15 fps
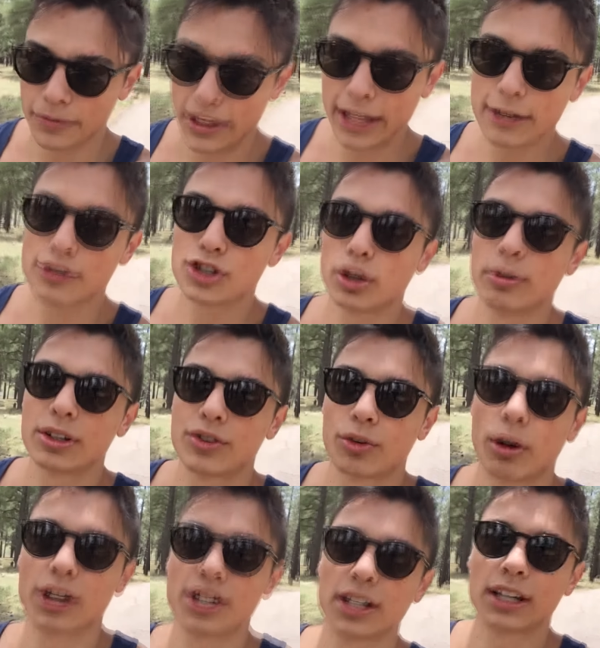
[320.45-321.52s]
Thank you so much for
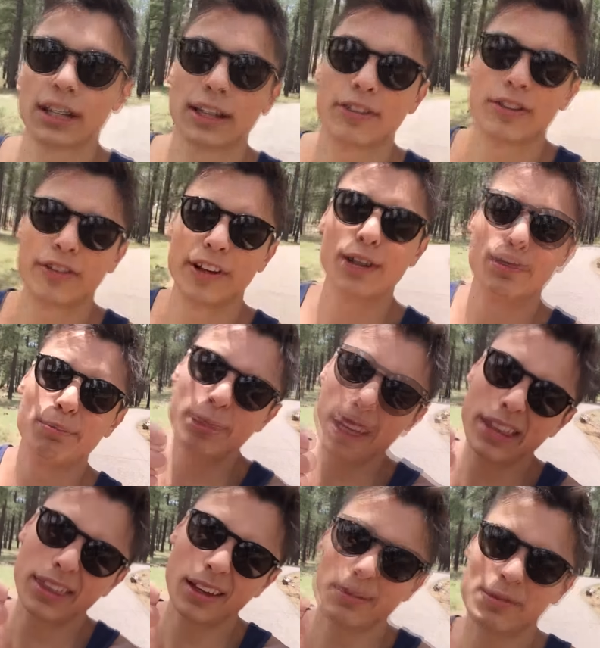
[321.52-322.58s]
watching. Give the video a
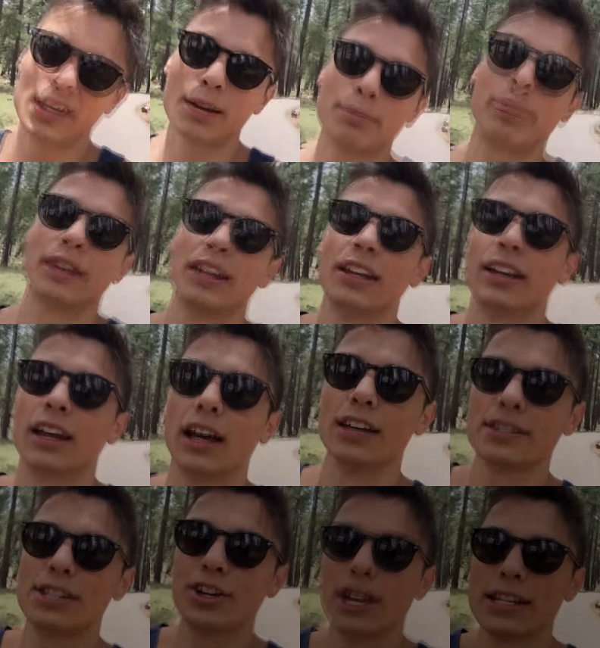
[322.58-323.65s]
big thumbs up, and
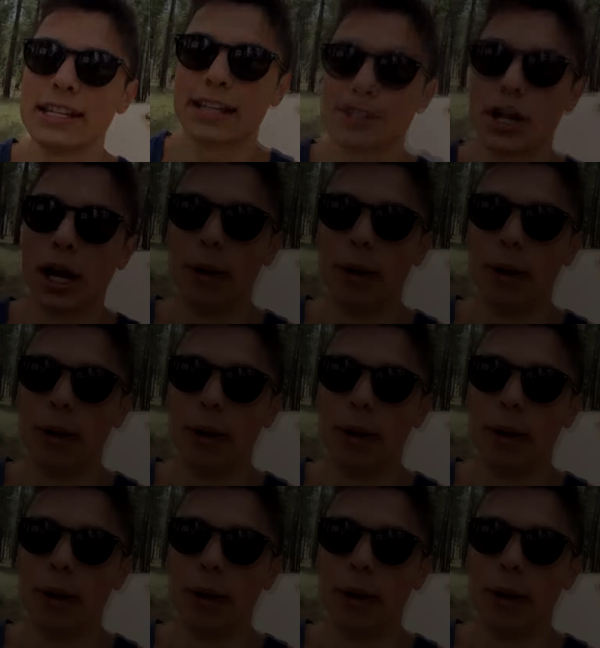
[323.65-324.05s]
I'll see you guys next